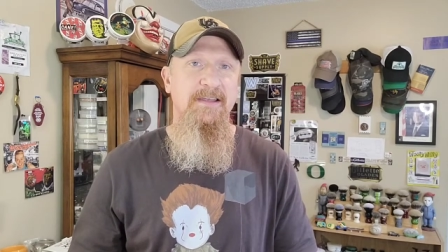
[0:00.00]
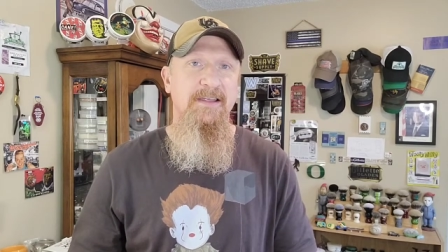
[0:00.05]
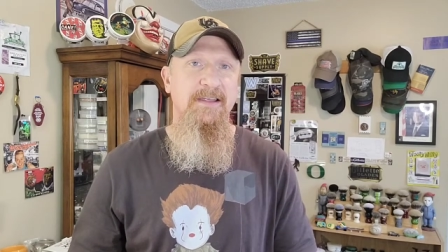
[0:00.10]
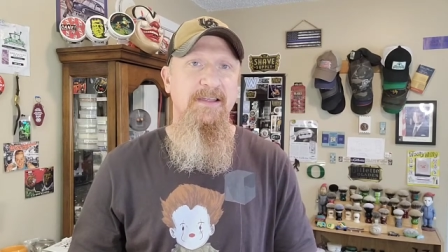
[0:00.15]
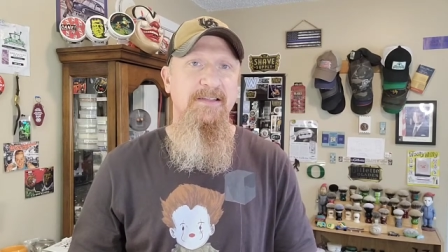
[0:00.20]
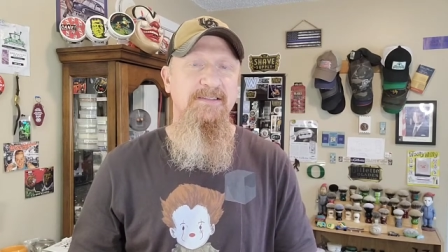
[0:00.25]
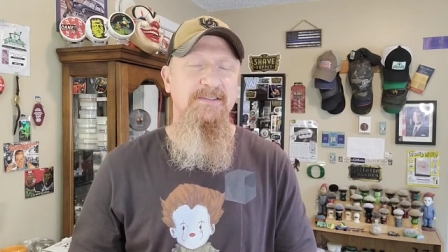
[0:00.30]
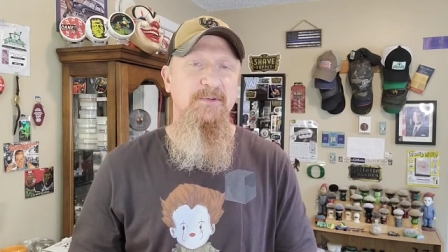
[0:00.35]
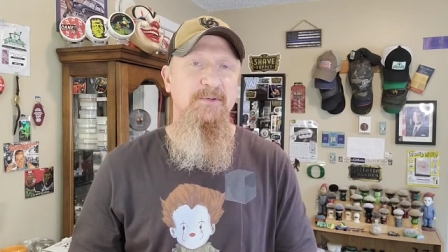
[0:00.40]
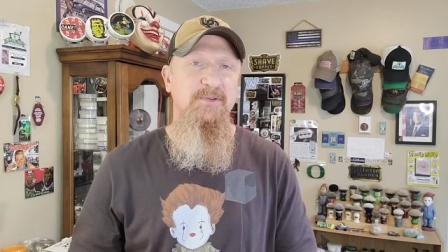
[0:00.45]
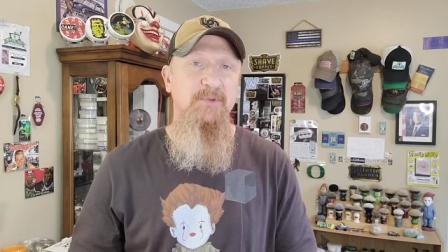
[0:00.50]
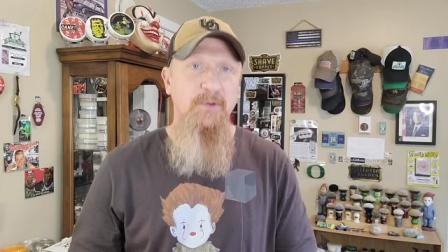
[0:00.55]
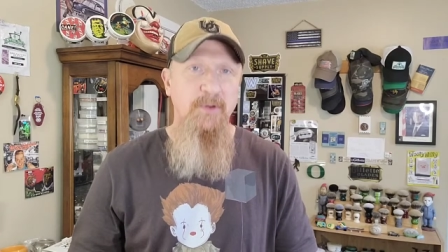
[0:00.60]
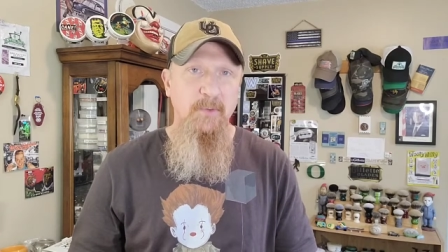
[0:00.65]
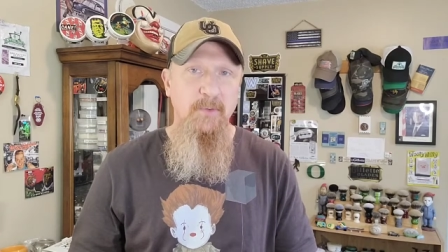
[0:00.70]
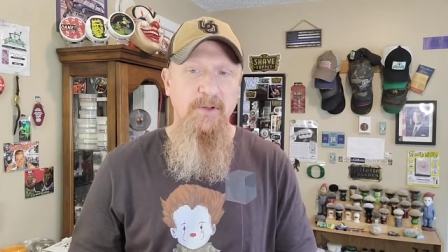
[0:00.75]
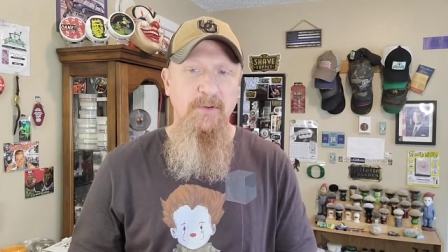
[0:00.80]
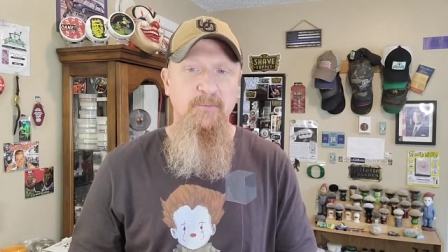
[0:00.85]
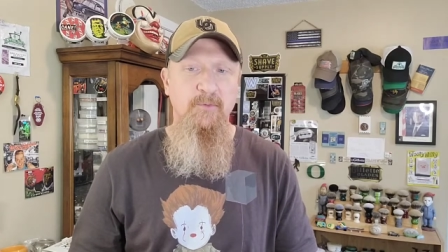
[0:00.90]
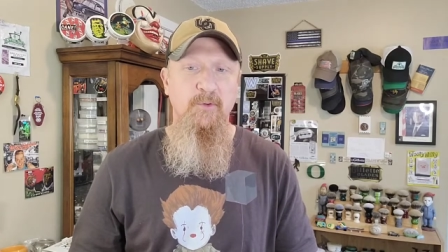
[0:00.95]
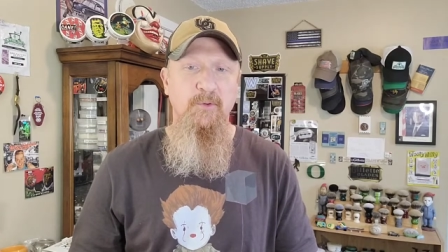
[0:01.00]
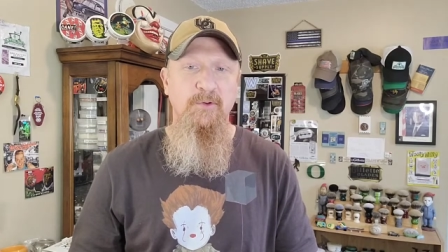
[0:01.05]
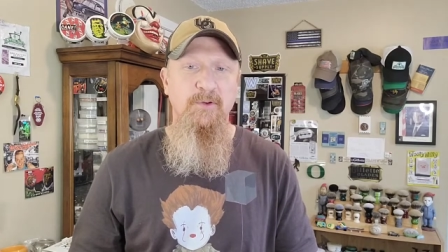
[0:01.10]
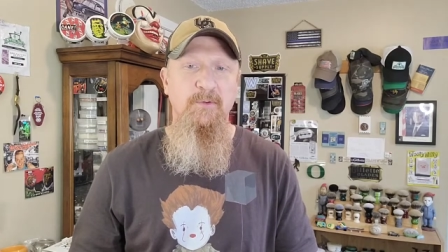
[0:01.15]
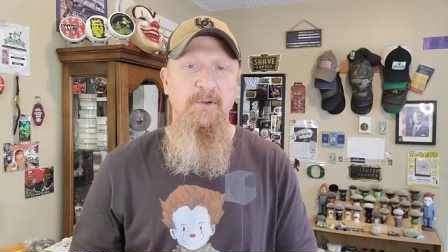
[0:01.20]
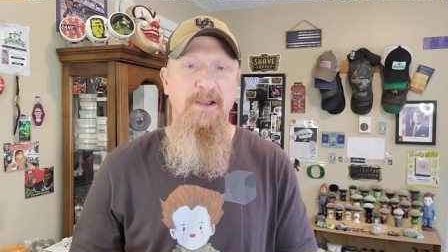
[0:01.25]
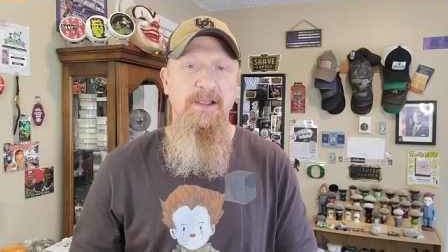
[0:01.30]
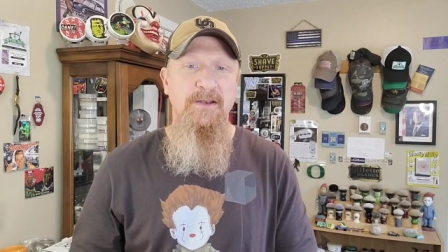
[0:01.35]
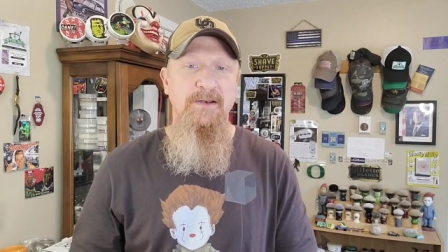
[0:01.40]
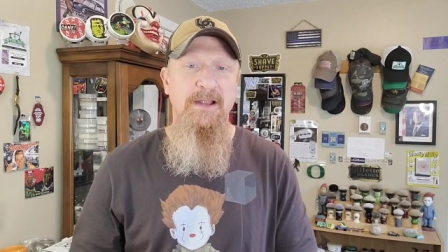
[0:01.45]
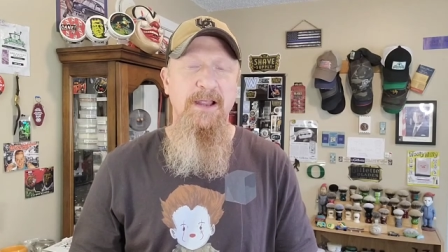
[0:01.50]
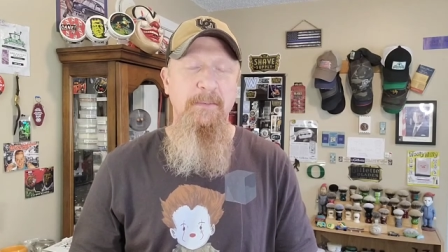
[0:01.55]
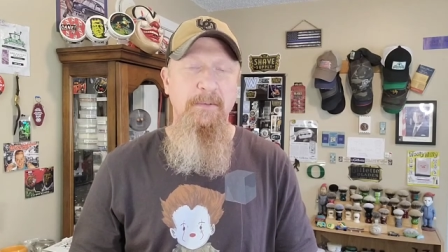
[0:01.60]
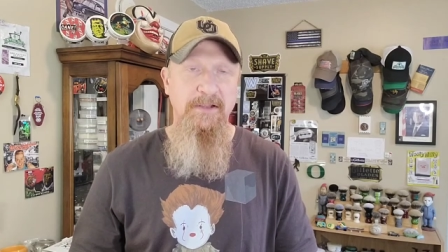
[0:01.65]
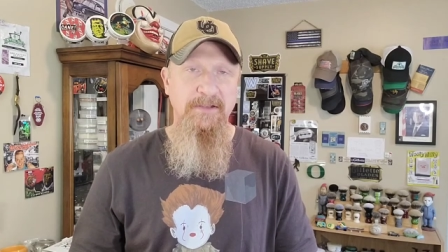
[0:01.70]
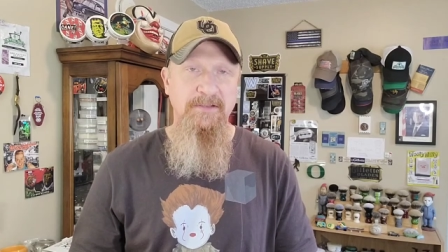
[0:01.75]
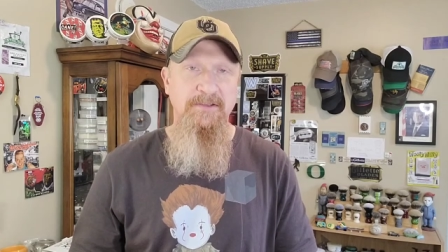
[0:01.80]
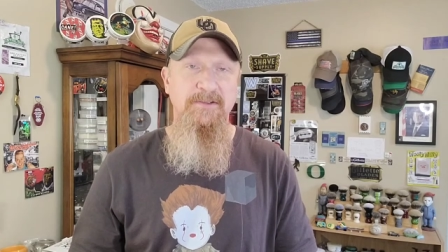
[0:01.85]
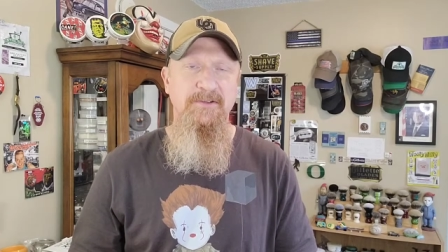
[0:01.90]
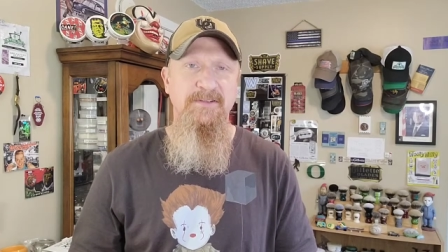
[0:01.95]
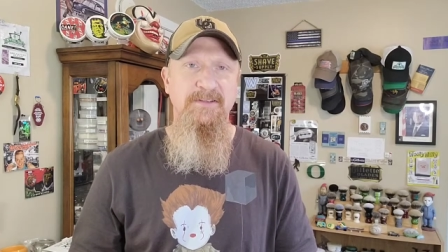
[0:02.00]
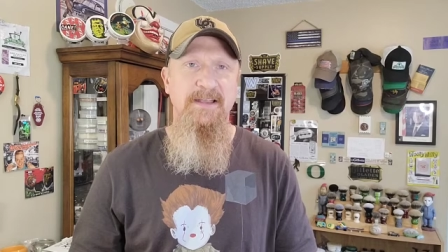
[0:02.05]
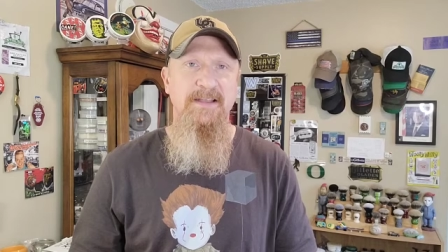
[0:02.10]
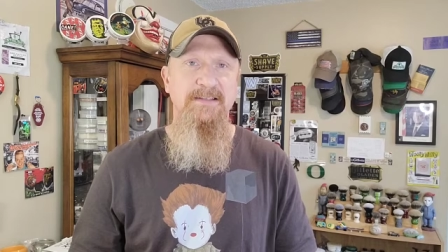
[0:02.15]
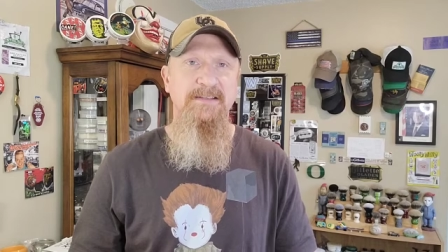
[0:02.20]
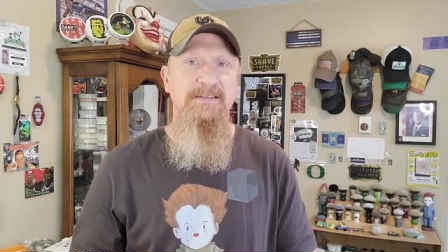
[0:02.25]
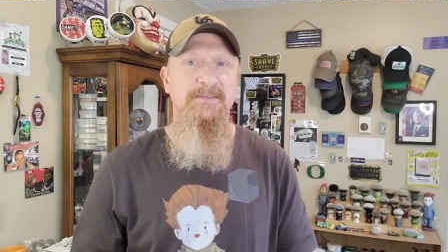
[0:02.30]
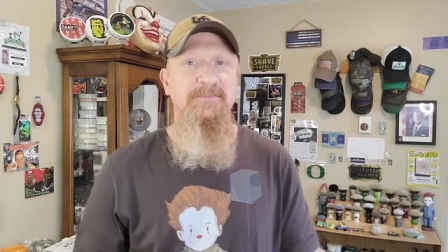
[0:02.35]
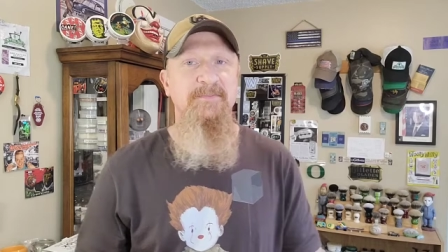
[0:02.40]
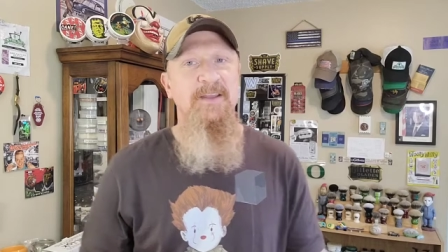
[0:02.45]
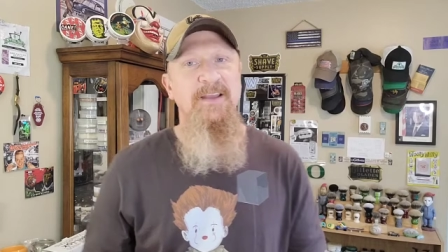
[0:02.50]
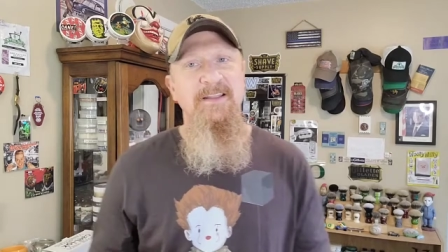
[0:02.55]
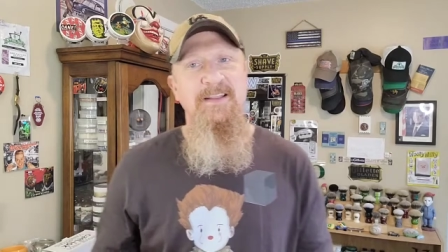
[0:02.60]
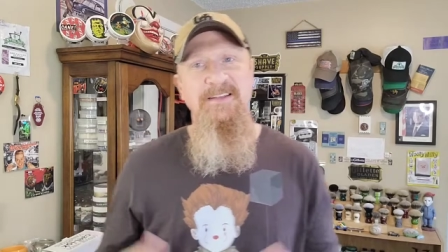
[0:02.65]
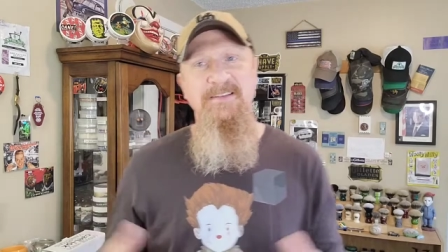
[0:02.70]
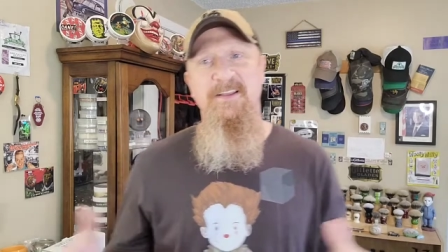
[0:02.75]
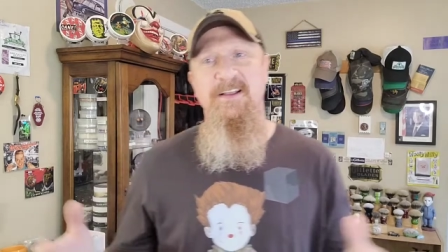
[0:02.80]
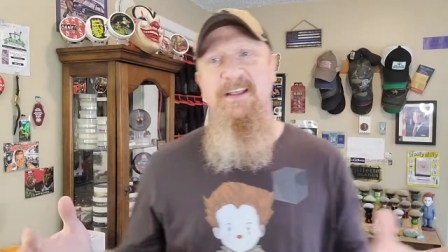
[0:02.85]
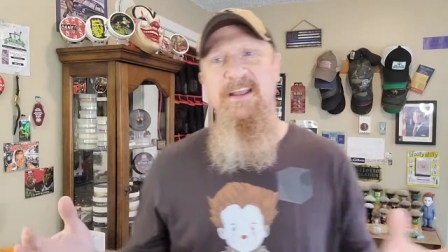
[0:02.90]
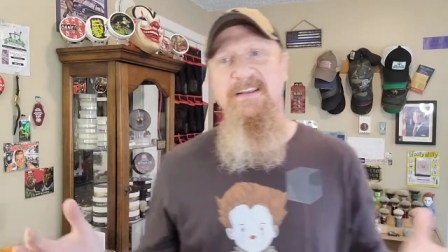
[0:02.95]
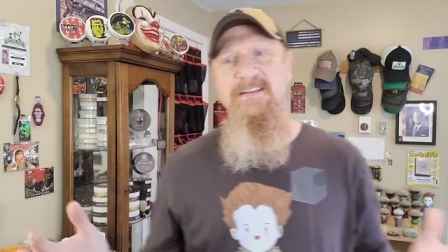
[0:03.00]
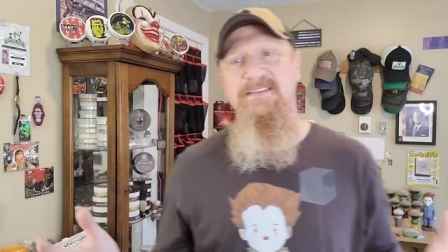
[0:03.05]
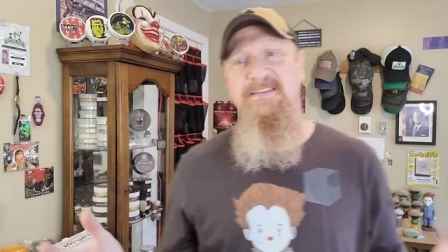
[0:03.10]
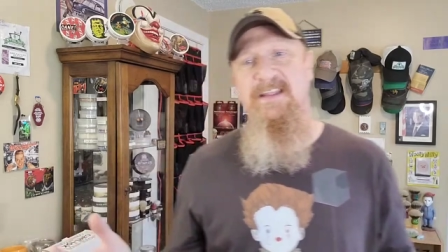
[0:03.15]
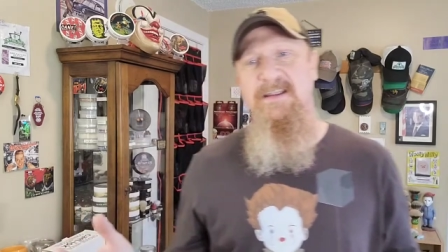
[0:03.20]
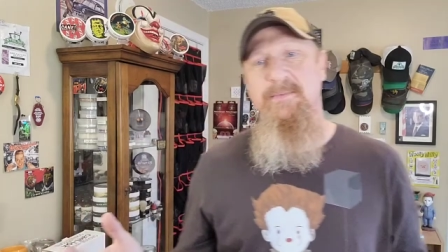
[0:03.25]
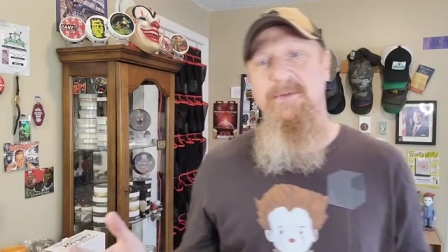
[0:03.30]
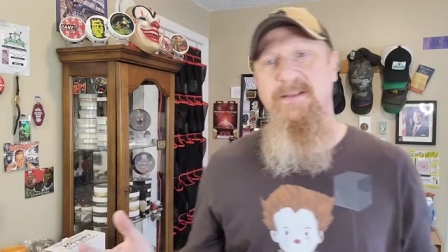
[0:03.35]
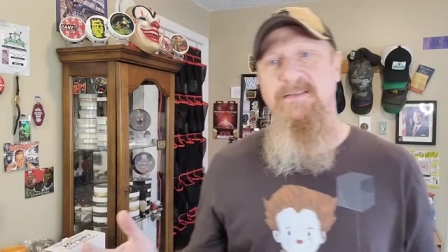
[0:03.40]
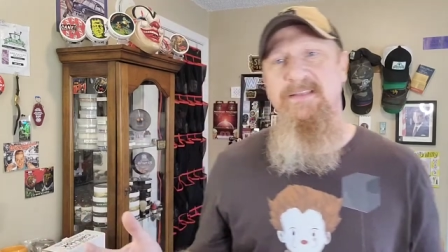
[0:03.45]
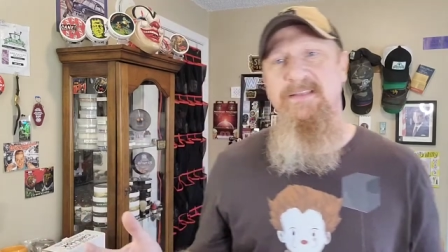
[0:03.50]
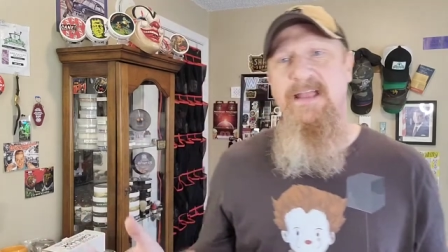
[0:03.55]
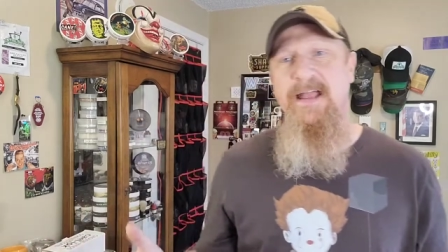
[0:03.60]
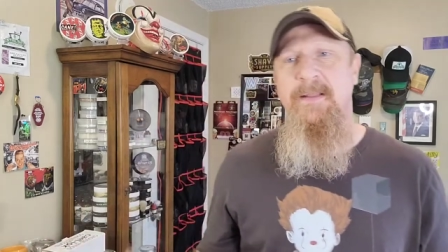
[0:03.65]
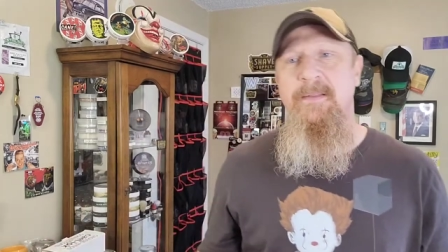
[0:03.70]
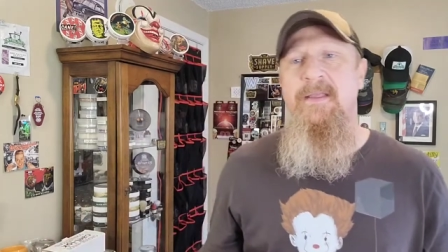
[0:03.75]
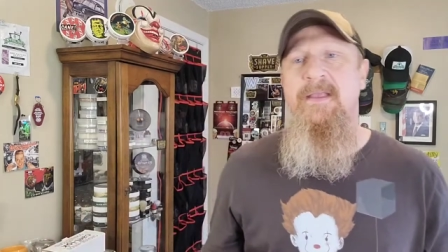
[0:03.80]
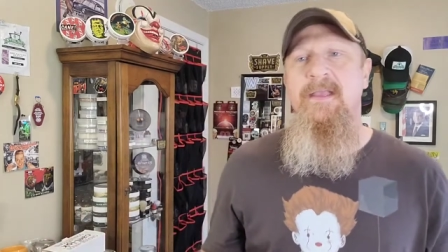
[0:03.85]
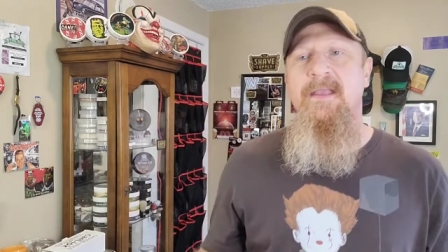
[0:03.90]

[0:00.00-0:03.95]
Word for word: And so 21 rolled around, I bought two sets. That's all I got to say about that.